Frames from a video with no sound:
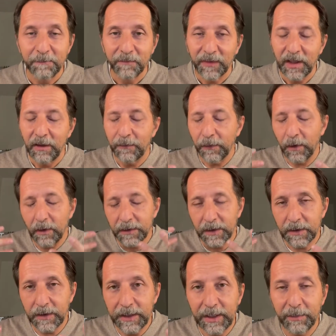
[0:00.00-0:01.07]
He falls
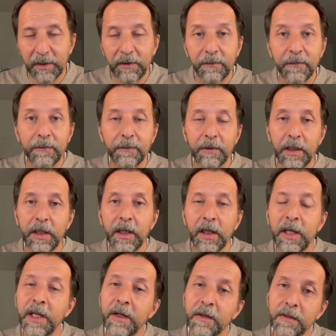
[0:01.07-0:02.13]
asleep if he
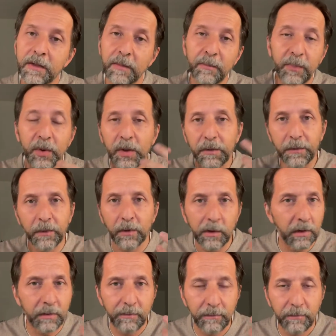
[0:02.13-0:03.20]
hears a
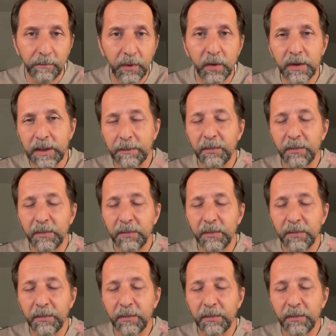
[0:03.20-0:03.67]
beautiful music,